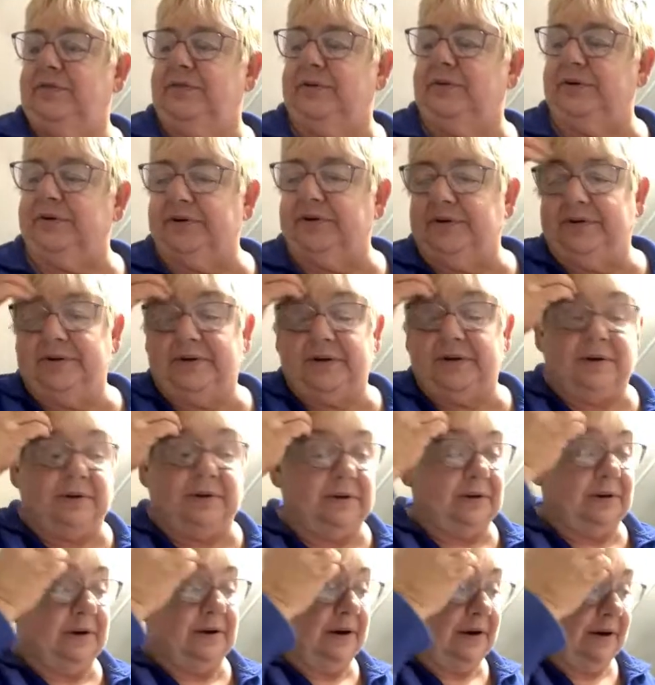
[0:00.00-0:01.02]
third
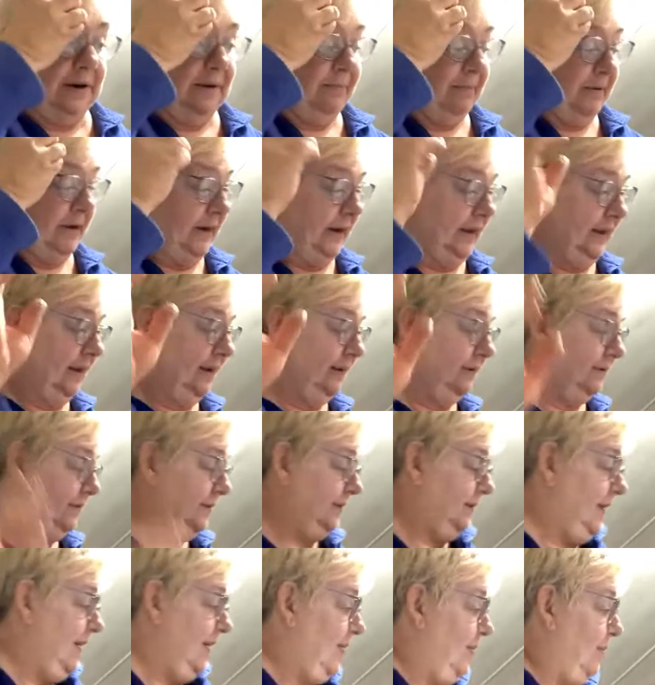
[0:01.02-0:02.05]
card, but
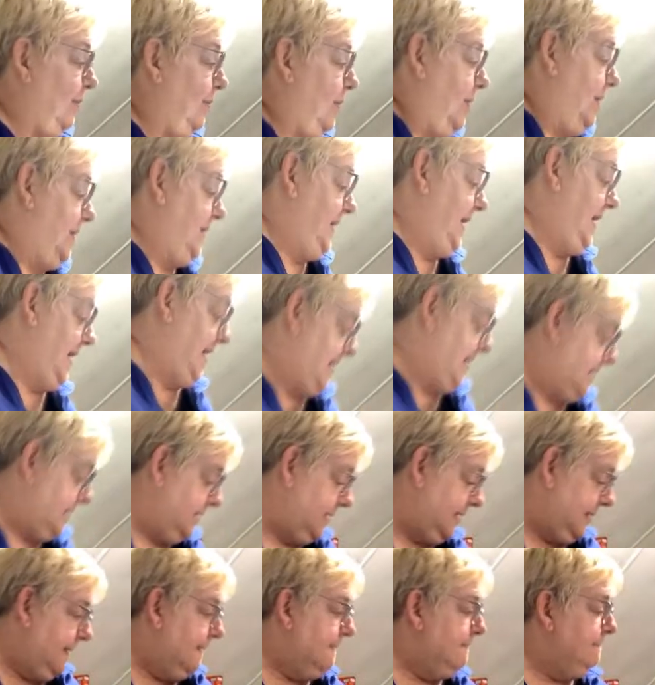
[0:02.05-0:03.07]
here's another one
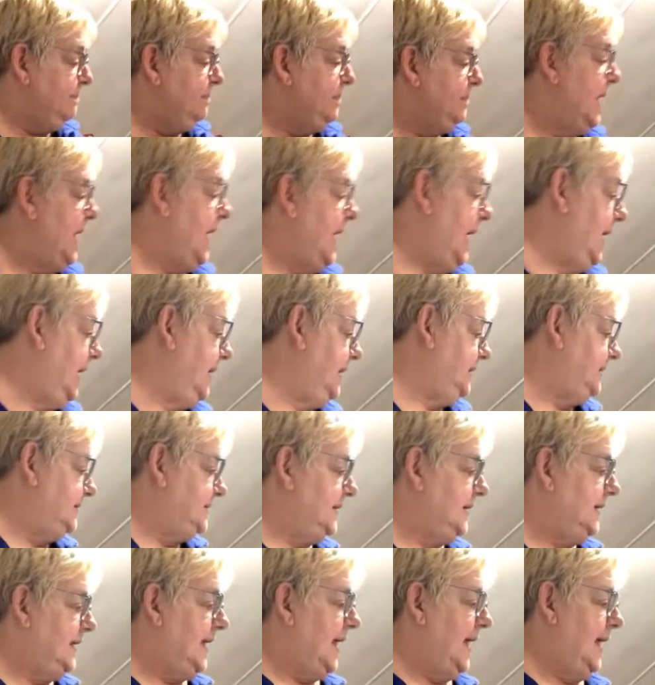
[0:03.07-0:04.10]
yet, and
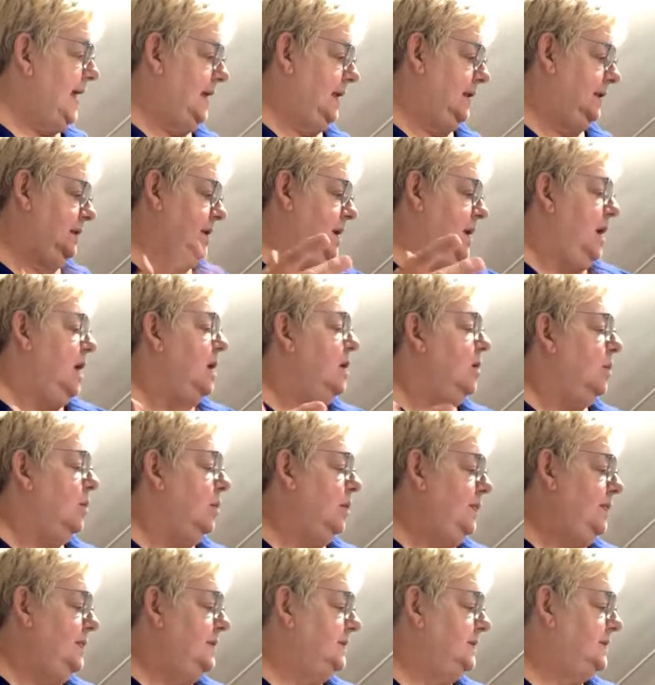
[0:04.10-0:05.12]
it's again
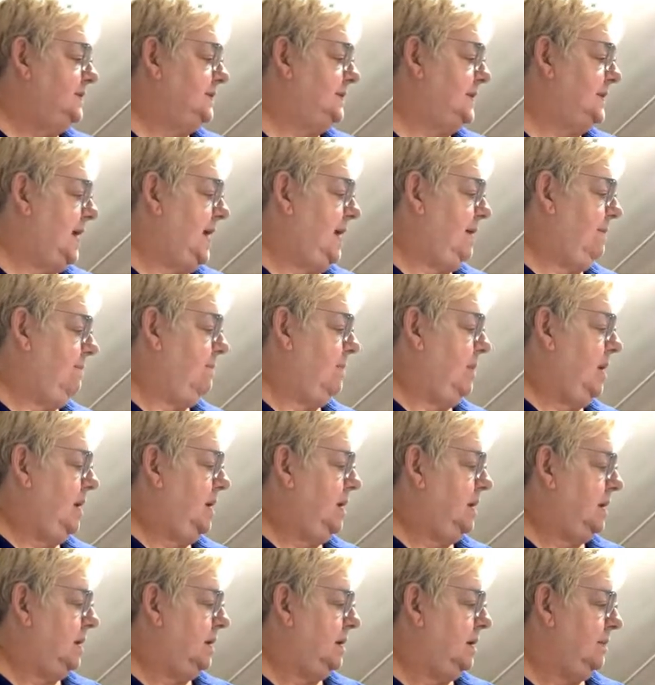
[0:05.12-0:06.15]
on the same
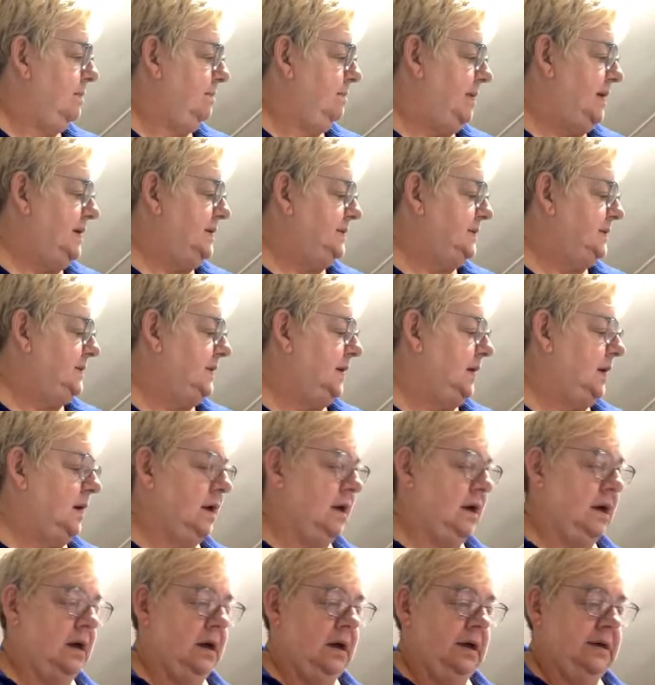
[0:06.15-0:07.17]
basic
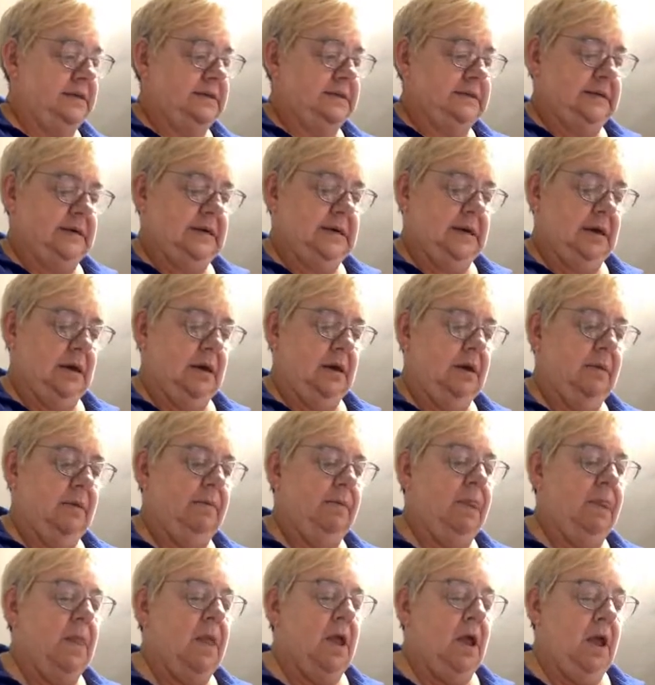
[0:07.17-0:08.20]
idea.
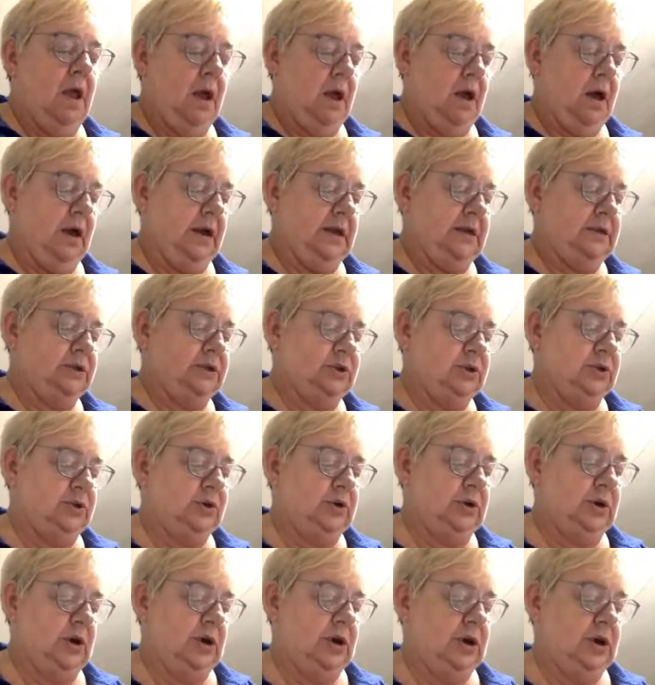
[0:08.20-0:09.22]
I
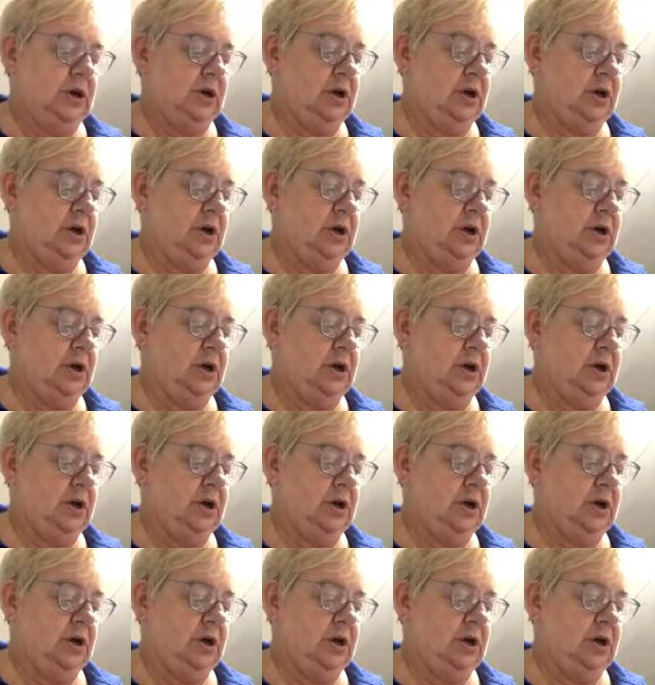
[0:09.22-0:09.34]
took